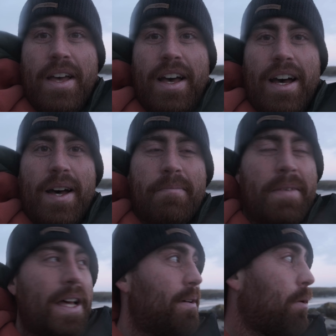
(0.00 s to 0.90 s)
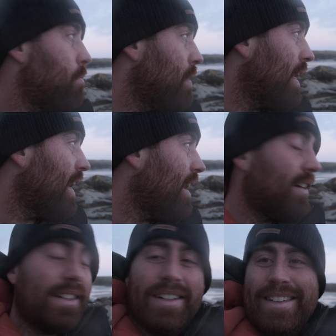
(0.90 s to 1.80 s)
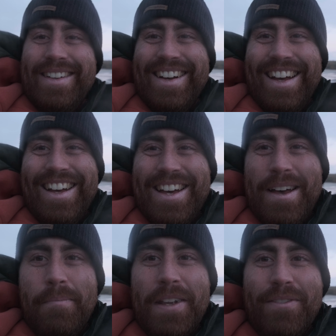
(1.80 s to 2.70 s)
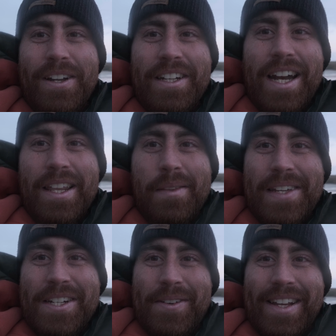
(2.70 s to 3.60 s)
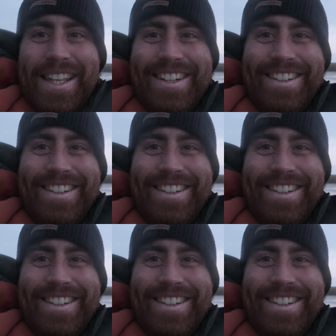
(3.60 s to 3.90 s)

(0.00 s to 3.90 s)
But yeah, a bit of fun down at the beach, really.